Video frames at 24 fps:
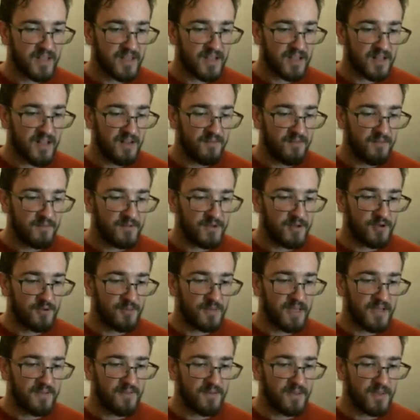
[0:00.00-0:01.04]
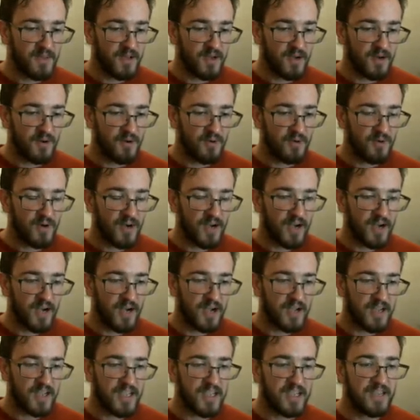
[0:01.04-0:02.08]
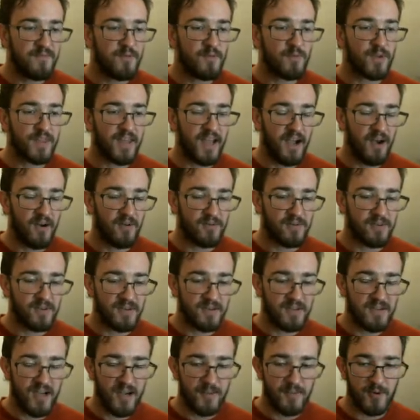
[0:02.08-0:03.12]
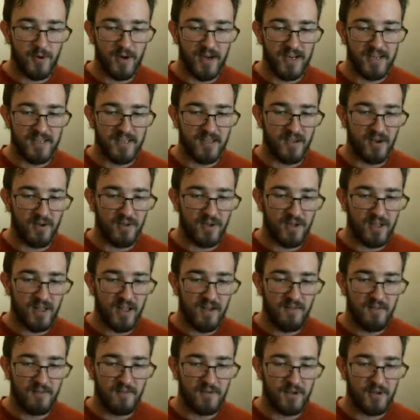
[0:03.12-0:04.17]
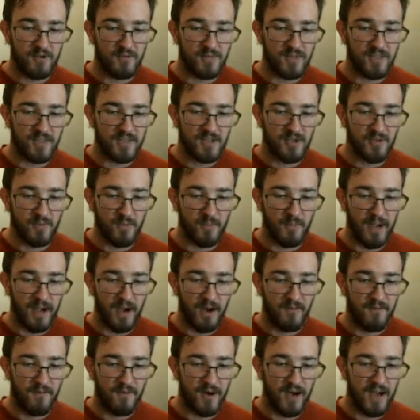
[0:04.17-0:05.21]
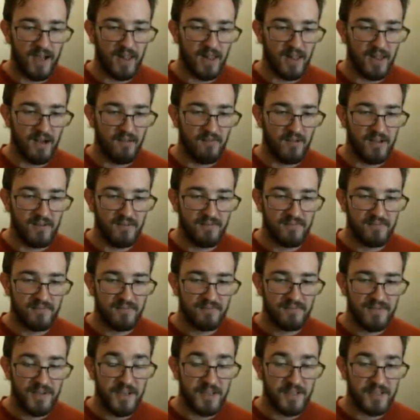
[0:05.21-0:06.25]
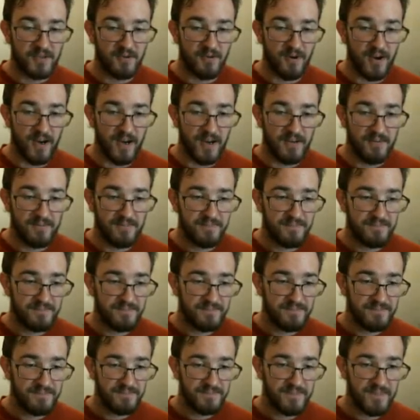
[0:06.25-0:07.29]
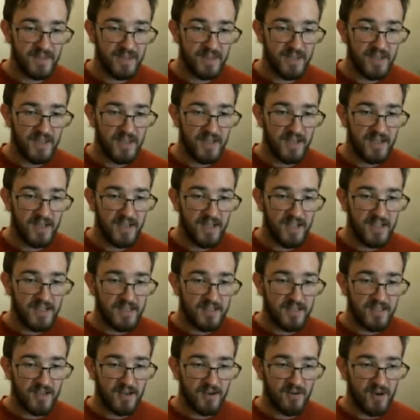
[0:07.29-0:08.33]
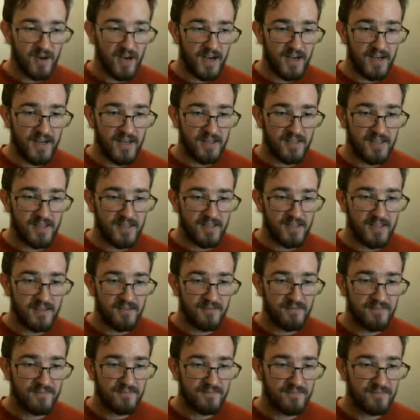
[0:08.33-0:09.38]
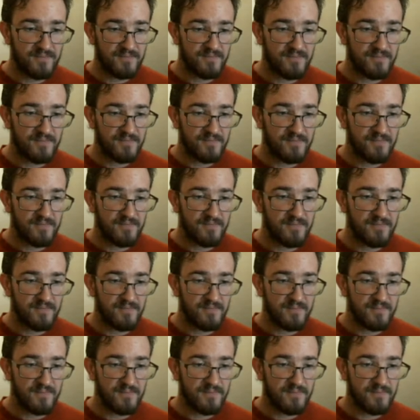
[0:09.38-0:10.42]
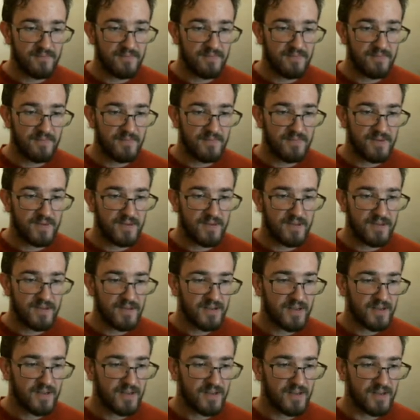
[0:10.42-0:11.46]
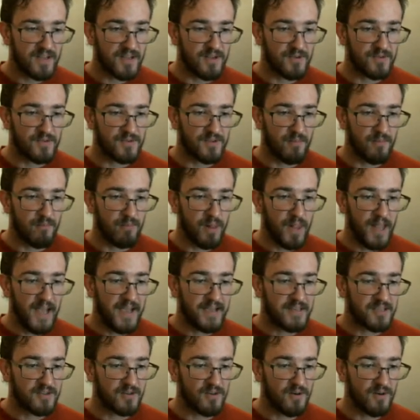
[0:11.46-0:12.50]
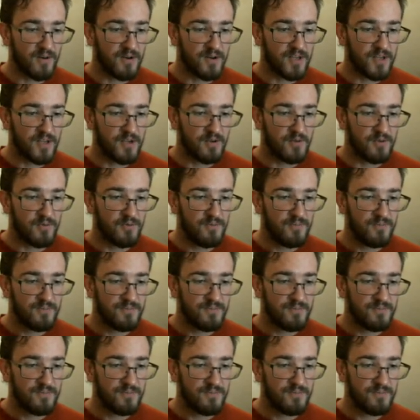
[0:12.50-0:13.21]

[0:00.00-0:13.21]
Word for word: The Glove of Doom, even though, uh, even without upgrades, though, the Glove of Doom is super powerful. I love it. It's great. It's the greatest! I'm gonna use the blaster on you.